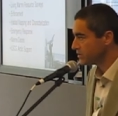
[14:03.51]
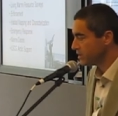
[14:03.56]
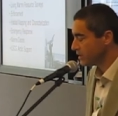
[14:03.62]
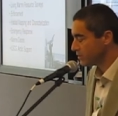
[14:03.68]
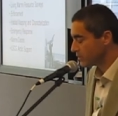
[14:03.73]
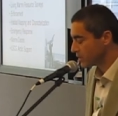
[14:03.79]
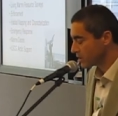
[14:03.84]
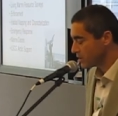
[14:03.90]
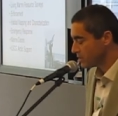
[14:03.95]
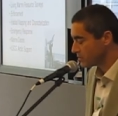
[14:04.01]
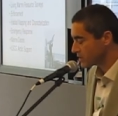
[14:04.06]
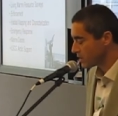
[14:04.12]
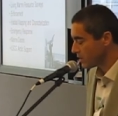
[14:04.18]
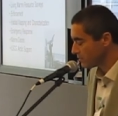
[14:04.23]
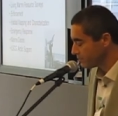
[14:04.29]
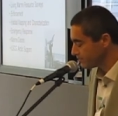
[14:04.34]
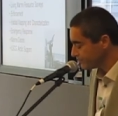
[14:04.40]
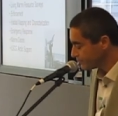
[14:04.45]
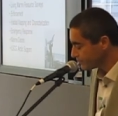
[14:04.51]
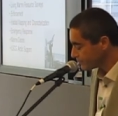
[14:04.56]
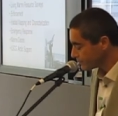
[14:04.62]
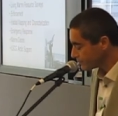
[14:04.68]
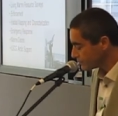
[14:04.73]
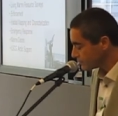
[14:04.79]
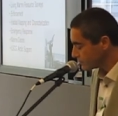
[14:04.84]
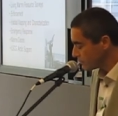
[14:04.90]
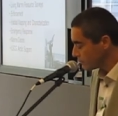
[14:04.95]
year with the Coast Guard.
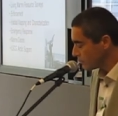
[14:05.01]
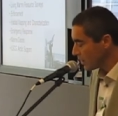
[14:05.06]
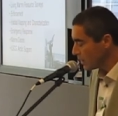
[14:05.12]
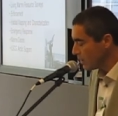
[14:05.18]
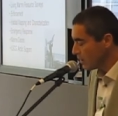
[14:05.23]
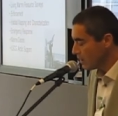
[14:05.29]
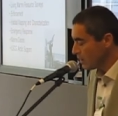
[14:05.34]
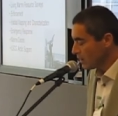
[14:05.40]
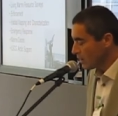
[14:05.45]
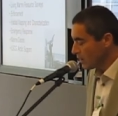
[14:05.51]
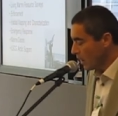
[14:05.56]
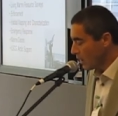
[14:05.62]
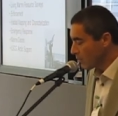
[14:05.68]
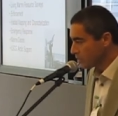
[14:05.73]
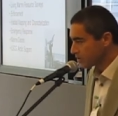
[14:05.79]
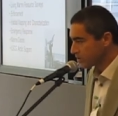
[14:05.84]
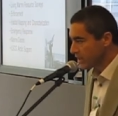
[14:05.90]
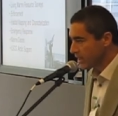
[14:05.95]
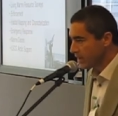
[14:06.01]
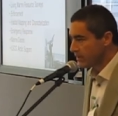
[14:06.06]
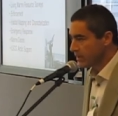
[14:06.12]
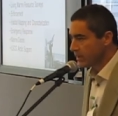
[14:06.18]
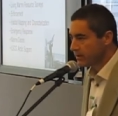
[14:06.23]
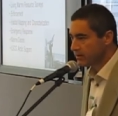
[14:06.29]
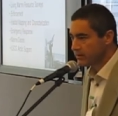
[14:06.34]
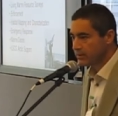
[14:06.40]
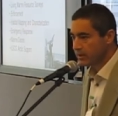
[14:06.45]
I will say
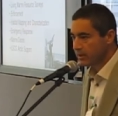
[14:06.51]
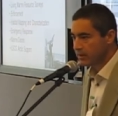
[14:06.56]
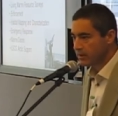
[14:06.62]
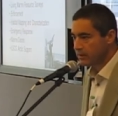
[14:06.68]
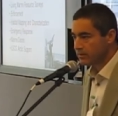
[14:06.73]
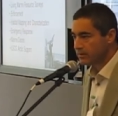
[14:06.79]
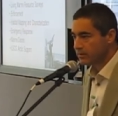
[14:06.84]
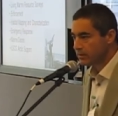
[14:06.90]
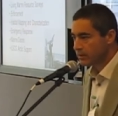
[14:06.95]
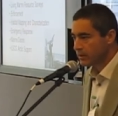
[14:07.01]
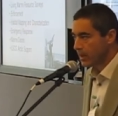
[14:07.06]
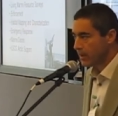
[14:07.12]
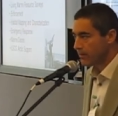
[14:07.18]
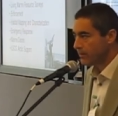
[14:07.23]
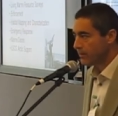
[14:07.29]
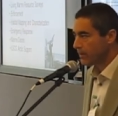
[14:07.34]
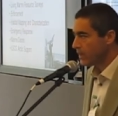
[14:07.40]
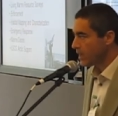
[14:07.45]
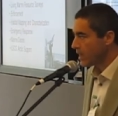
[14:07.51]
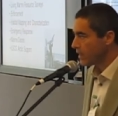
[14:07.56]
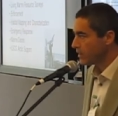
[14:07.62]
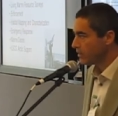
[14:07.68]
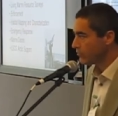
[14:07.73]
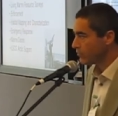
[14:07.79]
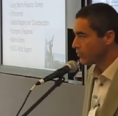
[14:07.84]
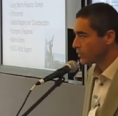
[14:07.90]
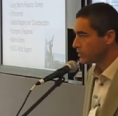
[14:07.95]
that
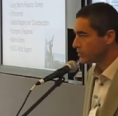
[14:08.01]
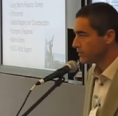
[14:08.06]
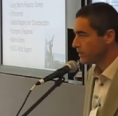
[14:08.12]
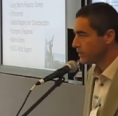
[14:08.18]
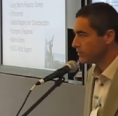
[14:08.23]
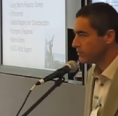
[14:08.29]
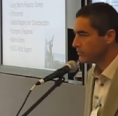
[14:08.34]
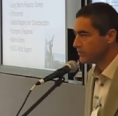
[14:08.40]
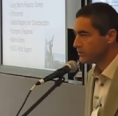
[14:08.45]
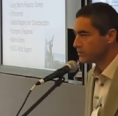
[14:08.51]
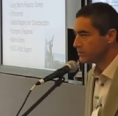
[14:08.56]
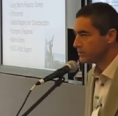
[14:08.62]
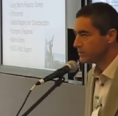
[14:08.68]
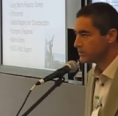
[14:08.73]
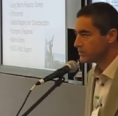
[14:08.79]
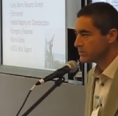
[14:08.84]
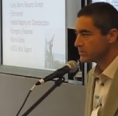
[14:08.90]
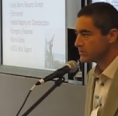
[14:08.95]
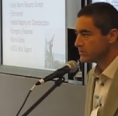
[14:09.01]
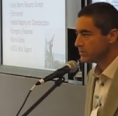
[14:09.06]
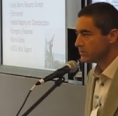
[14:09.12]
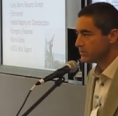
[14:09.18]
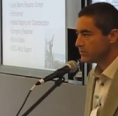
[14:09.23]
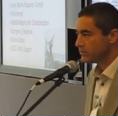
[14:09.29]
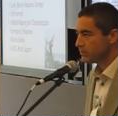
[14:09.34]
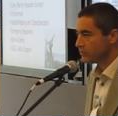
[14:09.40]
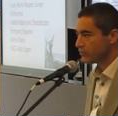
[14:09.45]
MPA enforcement, fisheries
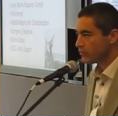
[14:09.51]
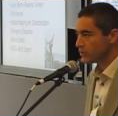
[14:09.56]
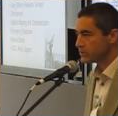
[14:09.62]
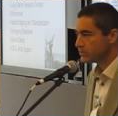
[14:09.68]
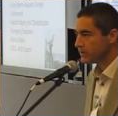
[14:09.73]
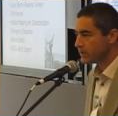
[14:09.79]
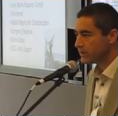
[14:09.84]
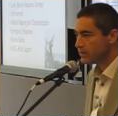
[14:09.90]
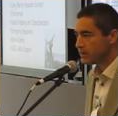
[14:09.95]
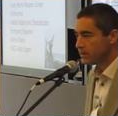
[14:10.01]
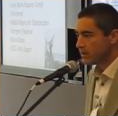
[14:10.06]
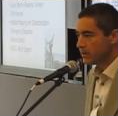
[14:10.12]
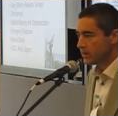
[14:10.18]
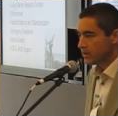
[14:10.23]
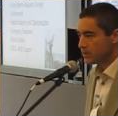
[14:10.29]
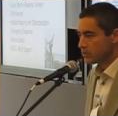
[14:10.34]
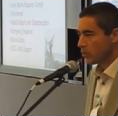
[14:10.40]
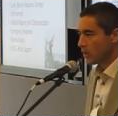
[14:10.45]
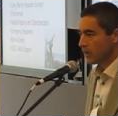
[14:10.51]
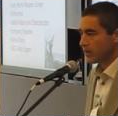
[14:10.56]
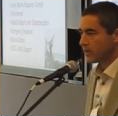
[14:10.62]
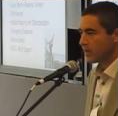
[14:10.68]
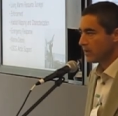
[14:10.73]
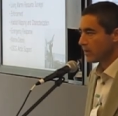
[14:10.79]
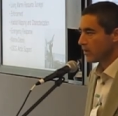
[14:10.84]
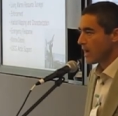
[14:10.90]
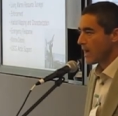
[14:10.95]
enforcement, is one of the
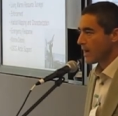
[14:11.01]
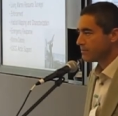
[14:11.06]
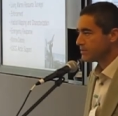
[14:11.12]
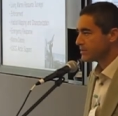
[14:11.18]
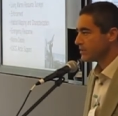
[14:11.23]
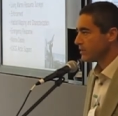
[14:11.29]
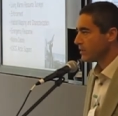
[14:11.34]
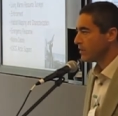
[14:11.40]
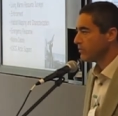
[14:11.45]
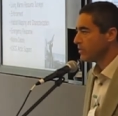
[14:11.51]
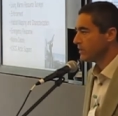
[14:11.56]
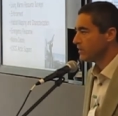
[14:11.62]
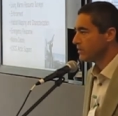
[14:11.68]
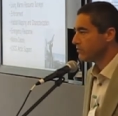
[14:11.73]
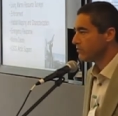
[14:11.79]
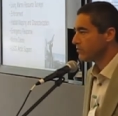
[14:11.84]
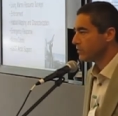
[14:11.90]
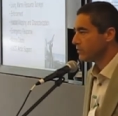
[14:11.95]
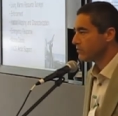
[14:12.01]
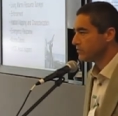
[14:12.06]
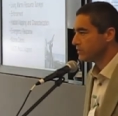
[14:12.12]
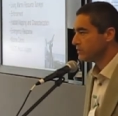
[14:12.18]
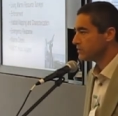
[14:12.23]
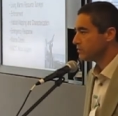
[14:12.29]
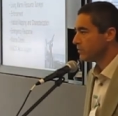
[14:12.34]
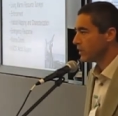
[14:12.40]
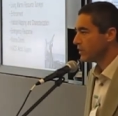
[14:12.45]
killer apps, in our opinion, for
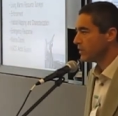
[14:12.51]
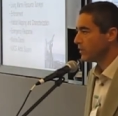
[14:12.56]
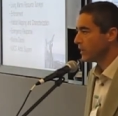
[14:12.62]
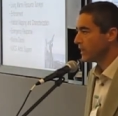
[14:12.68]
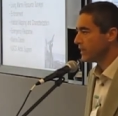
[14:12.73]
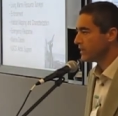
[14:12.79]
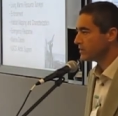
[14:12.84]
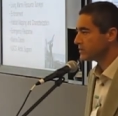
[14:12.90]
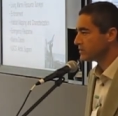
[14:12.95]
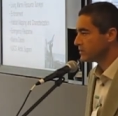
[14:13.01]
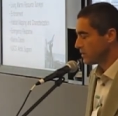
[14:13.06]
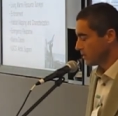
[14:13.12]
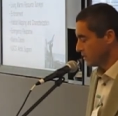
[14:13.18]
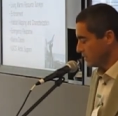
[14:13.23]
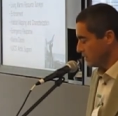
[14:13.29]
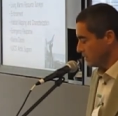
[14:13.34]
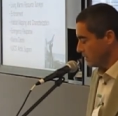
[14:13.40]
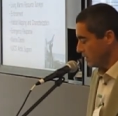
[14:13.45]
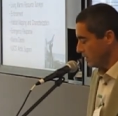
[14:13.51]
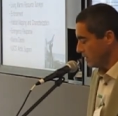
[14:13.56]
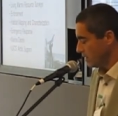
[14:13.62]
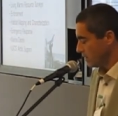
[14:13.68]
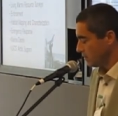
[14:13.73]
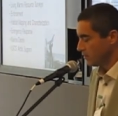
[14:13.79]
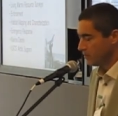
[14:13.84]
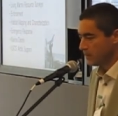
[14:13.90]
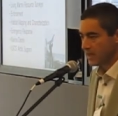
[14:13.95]
producing small UAS,
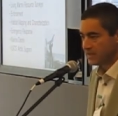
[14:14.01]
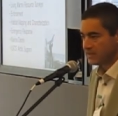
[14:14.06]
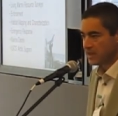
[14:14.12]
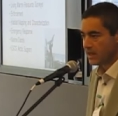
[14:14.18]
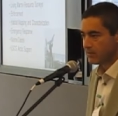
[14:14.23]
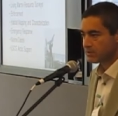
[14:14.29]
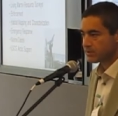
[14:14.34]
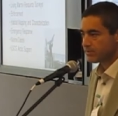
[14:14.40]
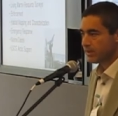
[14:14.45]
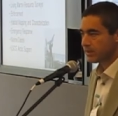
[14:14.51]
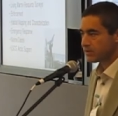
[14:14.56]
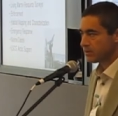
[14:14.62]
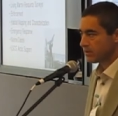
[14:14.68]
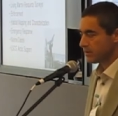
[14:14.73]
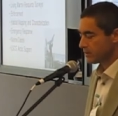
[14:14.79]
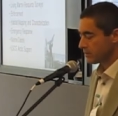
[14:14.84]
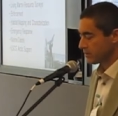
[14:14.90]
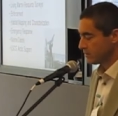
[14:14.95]
and nighttime especially.